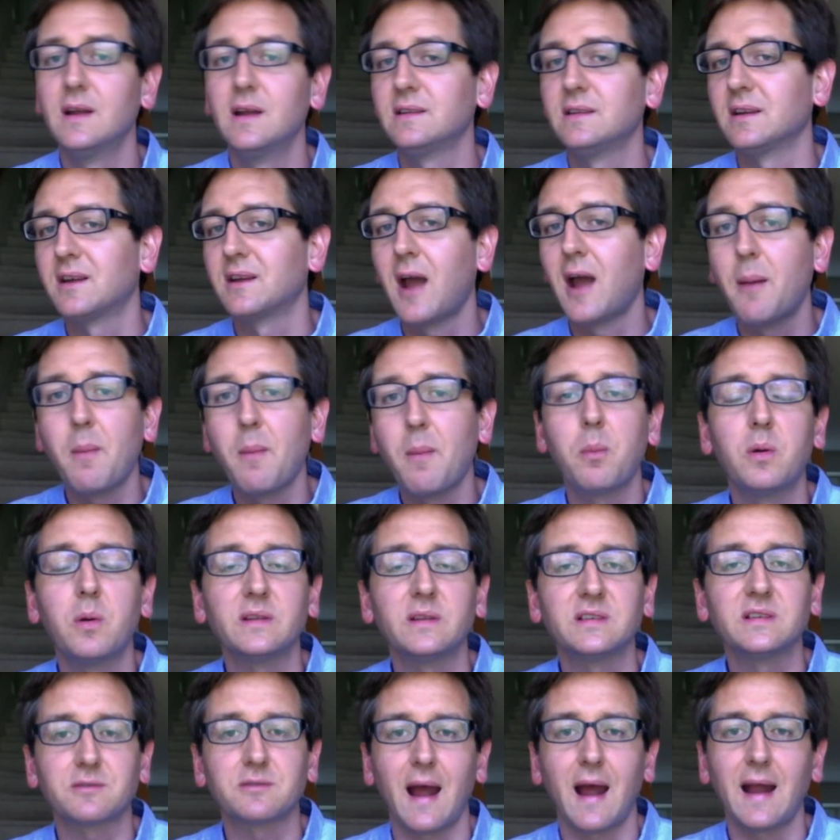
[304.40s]
to come up
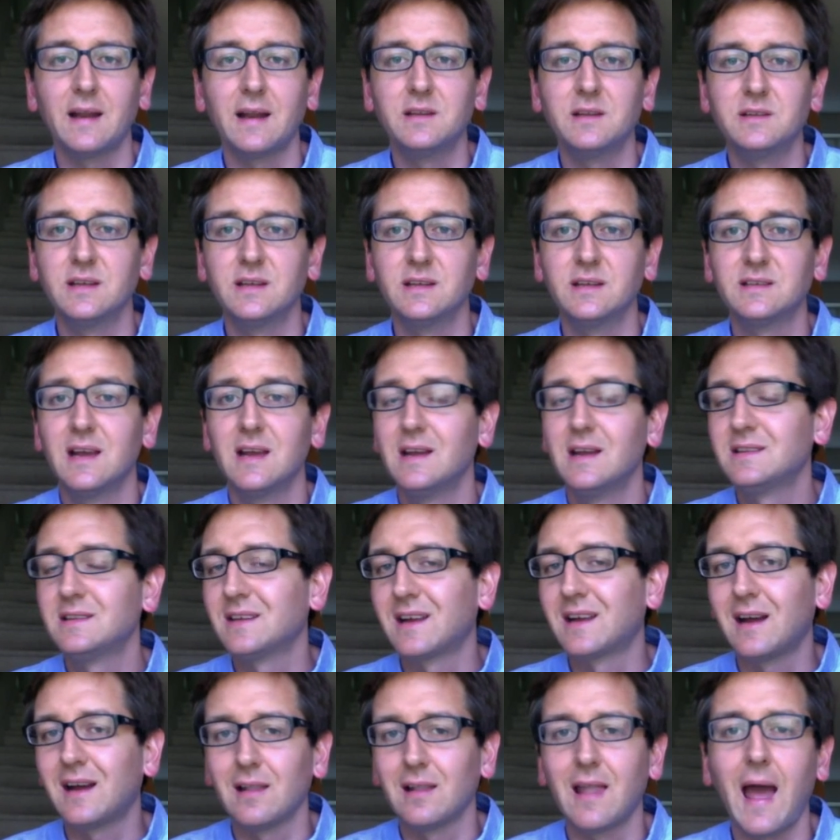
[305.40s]
with strategies, to
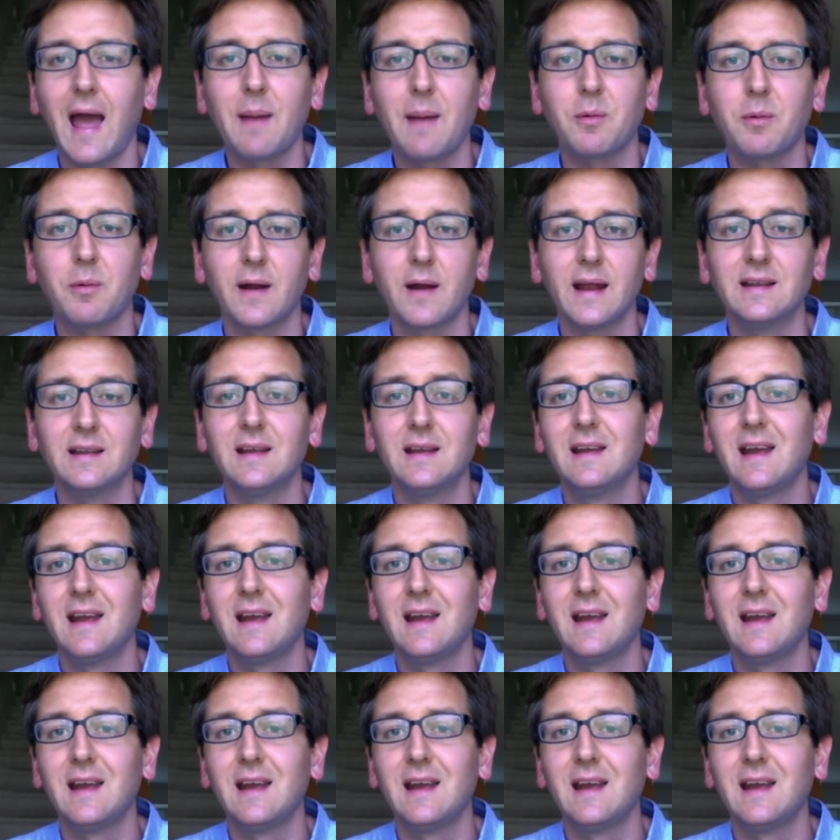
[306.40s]
collaborate,